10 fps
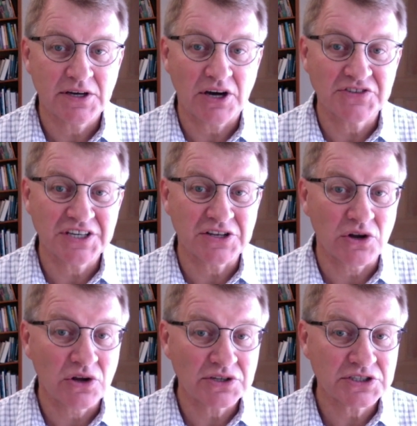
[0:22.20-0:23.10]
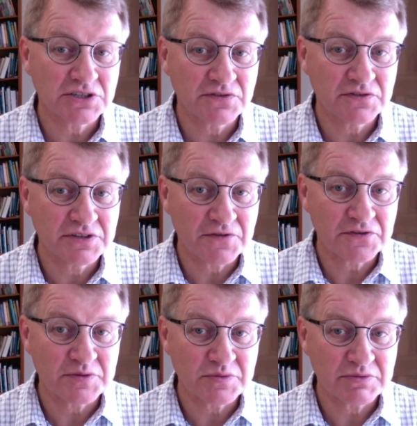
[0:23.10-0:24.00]
I've seen lots of
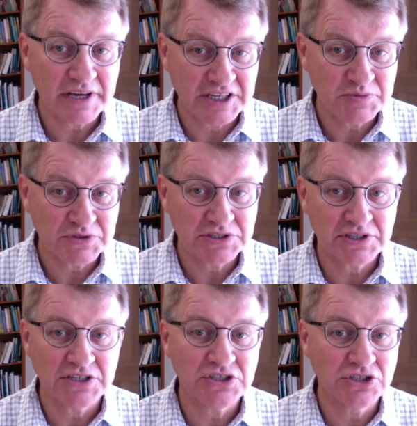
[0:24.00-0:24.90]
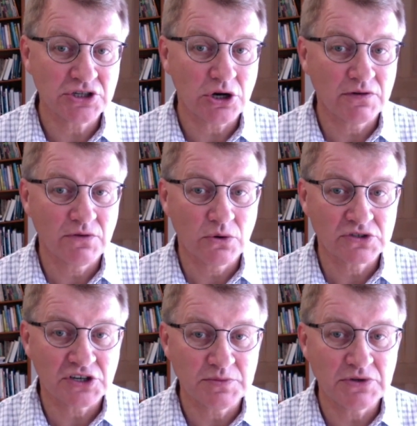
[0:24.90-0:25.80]
different case presentations of
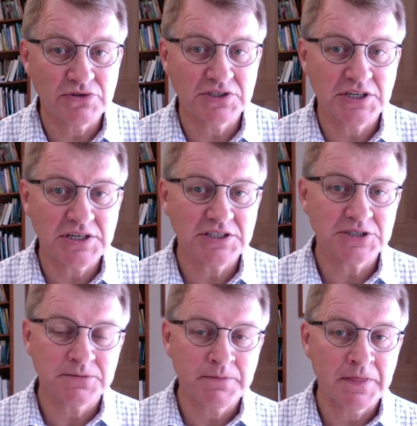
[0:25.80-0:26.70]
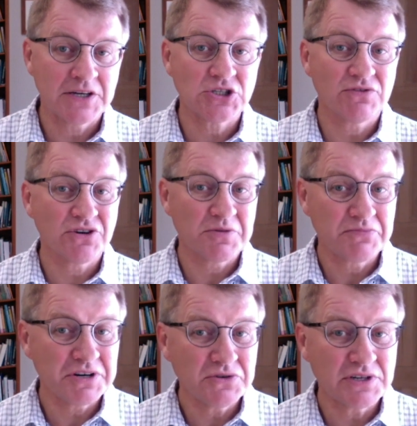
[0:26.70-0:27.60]
autoimmune disease, so I've got a
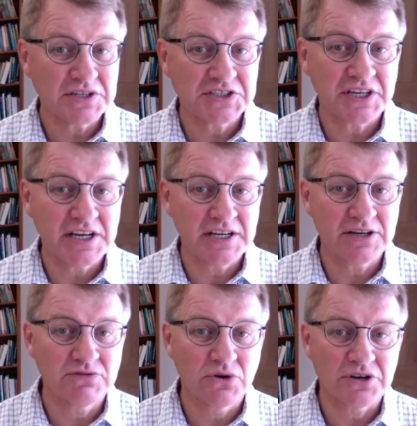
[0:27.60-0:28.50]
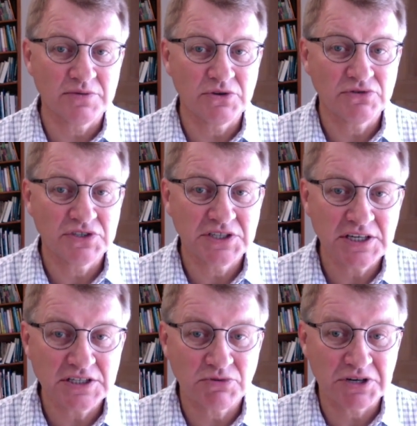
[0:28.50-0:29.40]
pretty good understanding of autoimmune
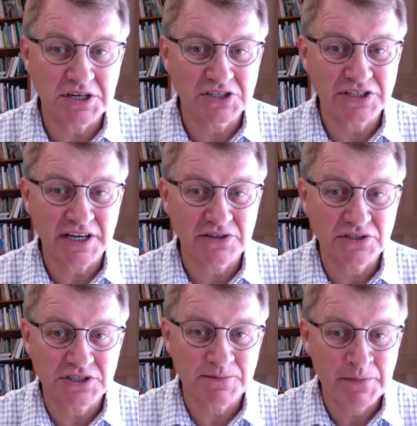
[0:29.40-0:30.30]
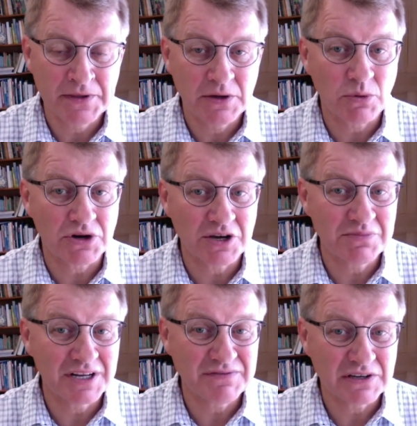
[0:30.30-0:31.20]
disease, what it entails, what I
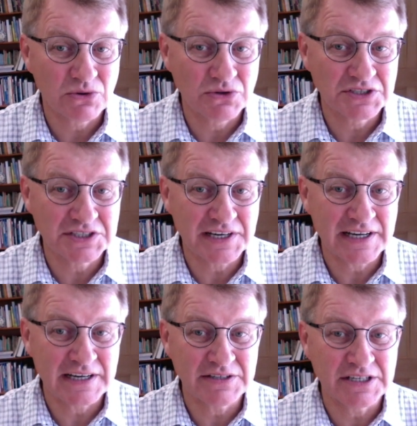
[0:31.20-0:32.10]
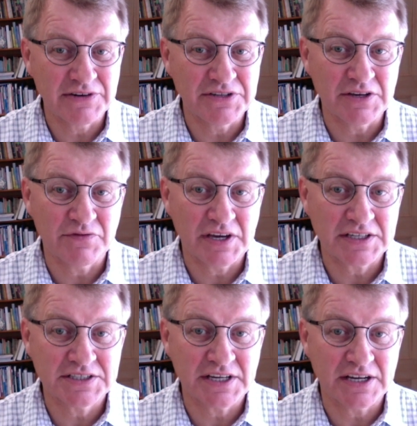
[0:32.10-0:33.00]
believe the causes are, and the
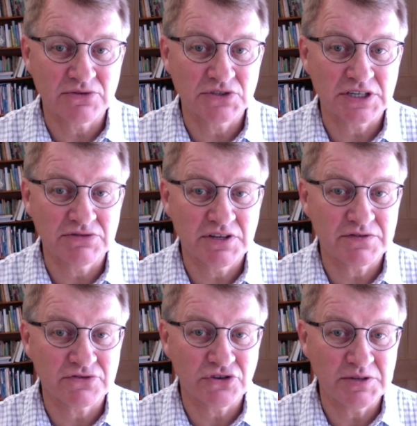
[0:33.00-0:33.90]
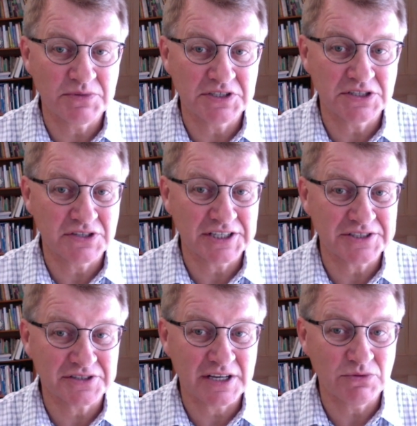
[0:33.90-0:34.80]
effects, and also different treatments and things
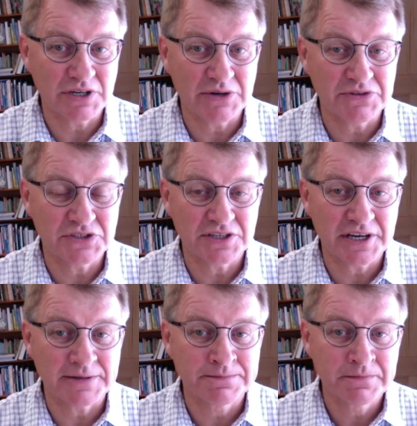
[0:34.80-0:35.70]
like that. We'll go into that.